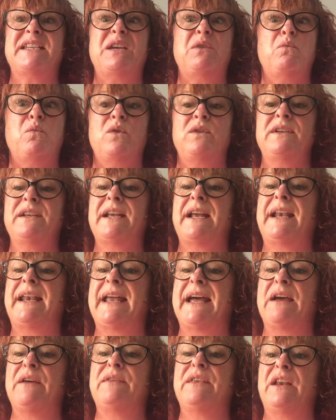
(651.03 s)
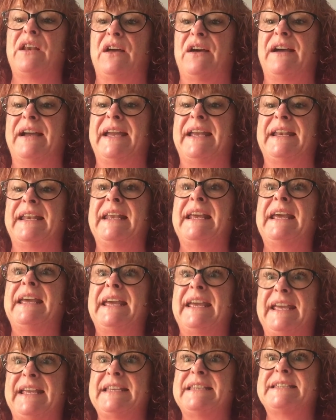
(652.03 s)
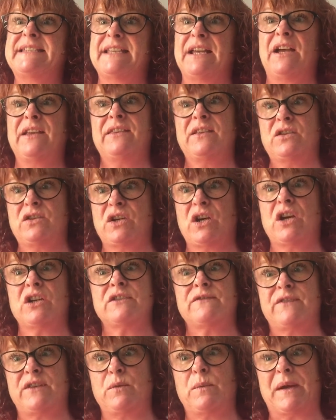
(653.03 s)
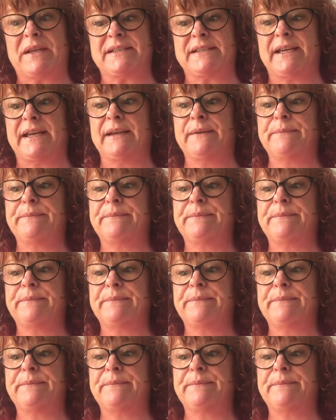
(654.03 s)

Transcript: he wouldn't allow the lion inside the church for the wedding.